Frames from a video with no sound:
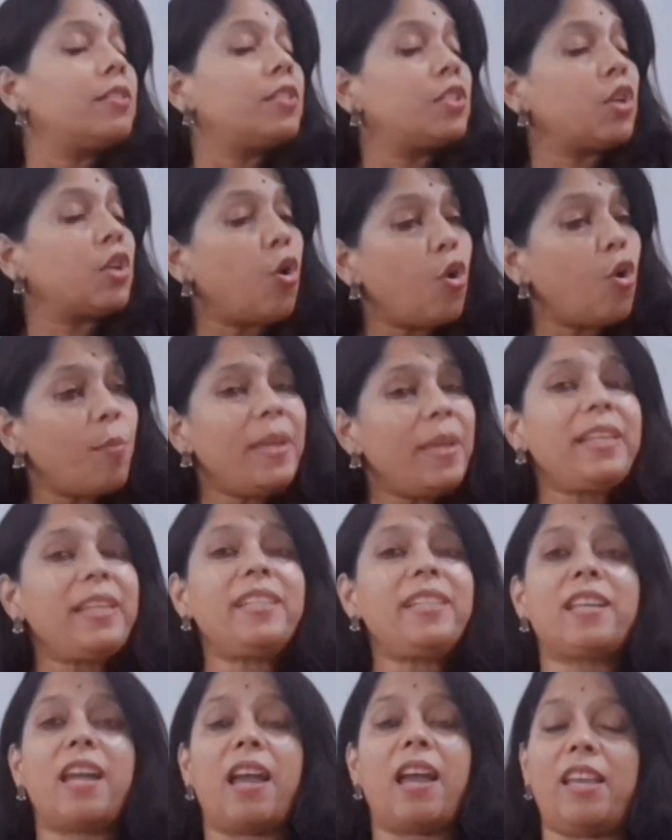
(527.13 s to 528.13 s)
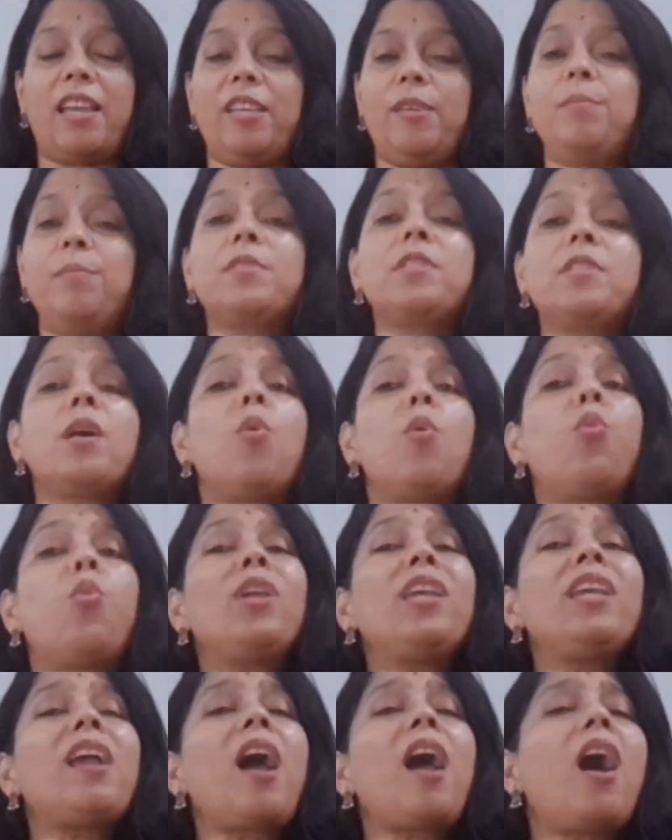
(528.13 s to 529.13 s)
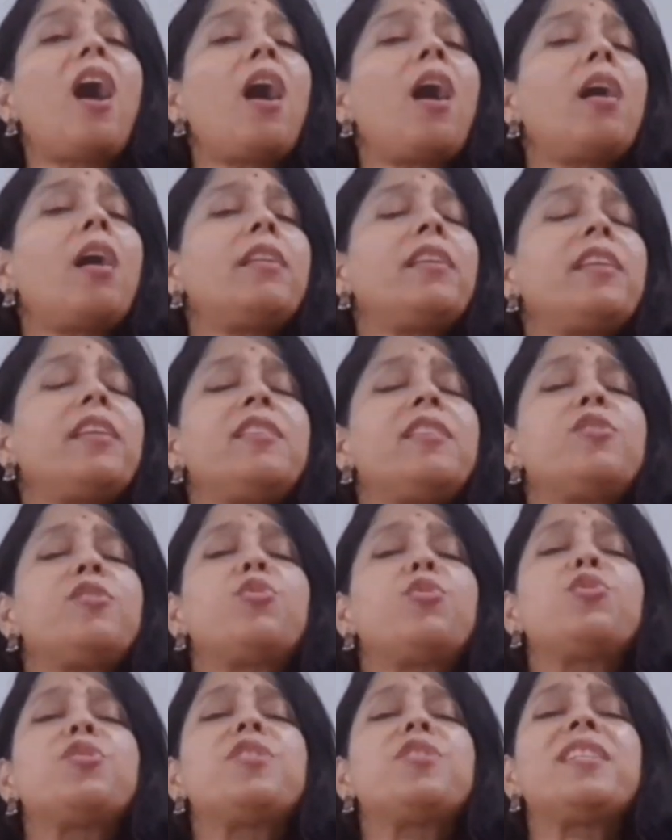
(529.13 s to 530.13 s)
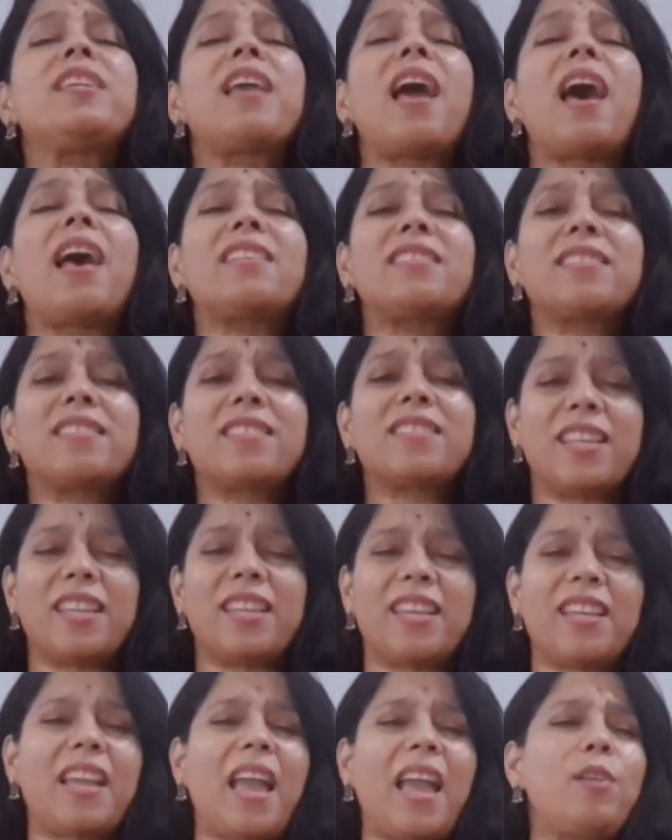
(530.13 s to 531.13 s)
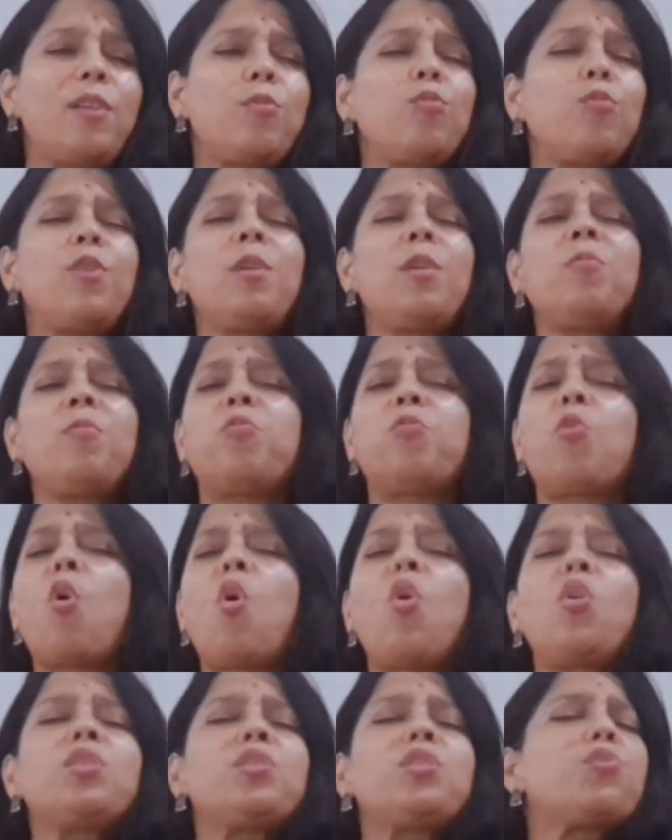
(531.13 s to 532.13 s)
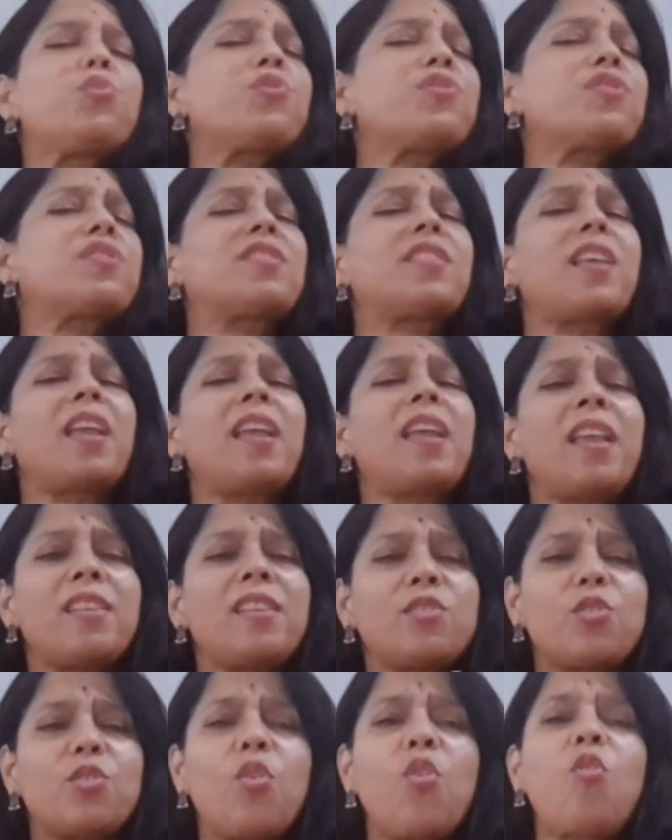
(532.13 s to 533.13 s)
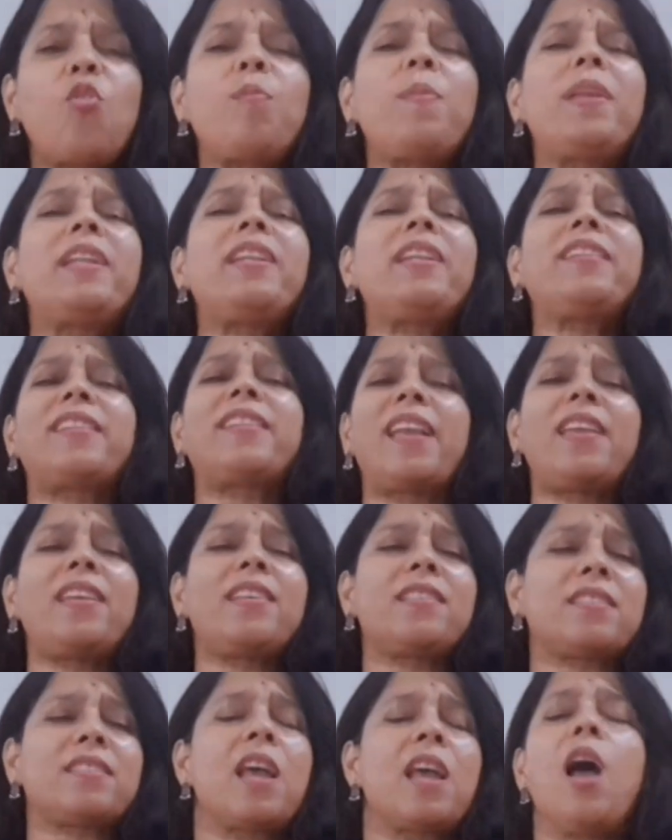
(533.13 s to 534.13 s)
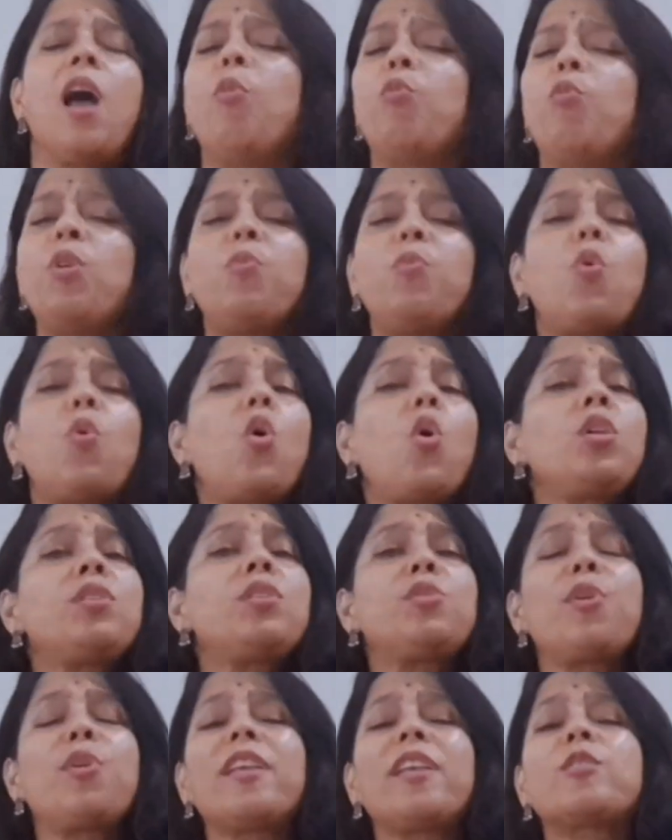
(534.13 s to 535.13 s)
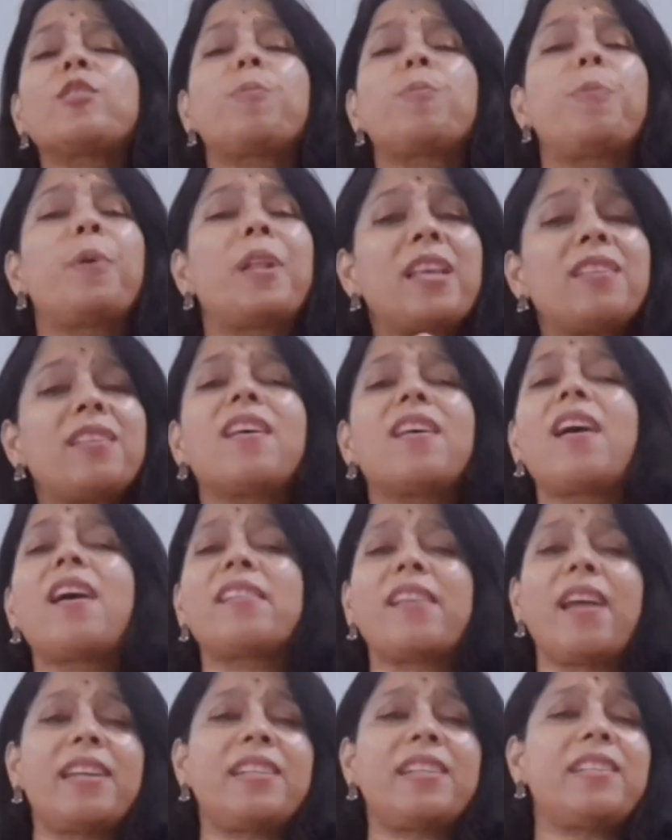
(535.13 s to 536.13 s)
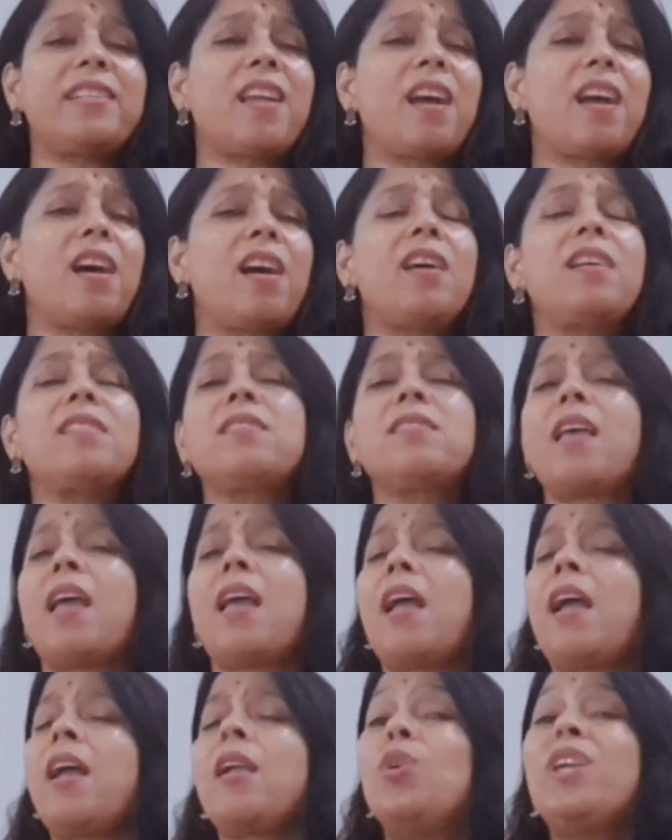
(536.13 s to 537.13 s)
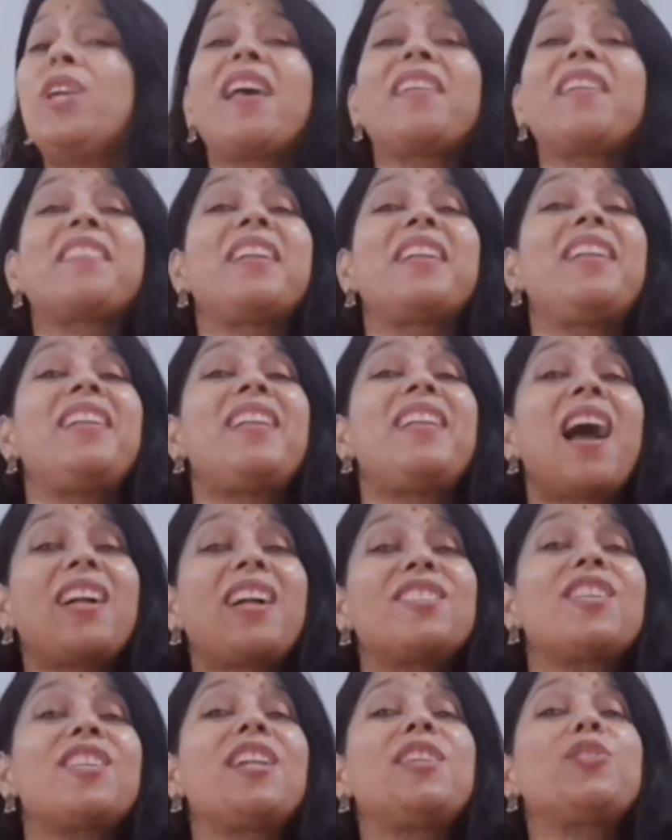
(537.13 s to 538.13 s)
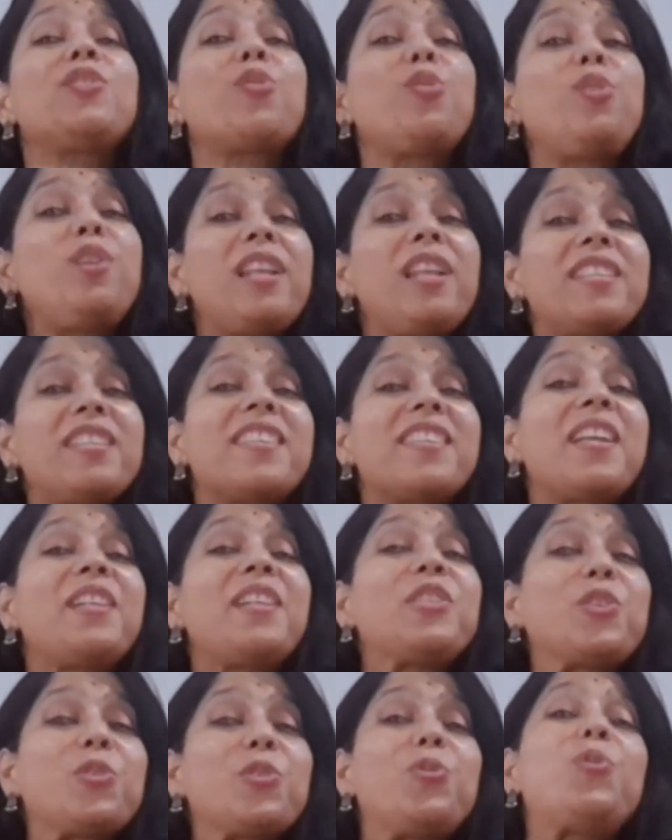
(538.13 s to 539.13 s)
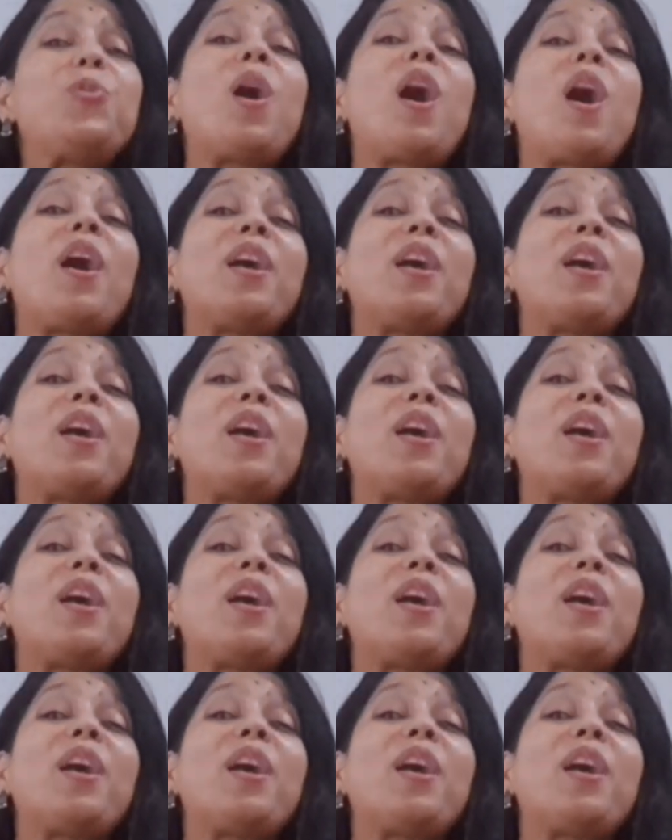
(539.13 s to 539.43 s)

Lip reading: So many times we are enthusiastic and we want to say so many things. We want to express our ideas and we are reluctant to listen to